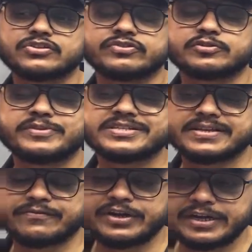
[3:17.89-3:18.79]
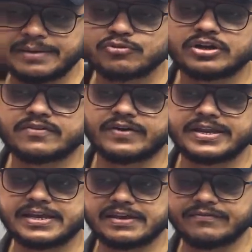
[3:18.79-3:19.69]
which means every time you are
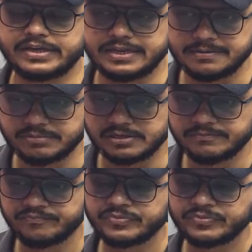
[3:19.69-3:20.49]
defining a variable,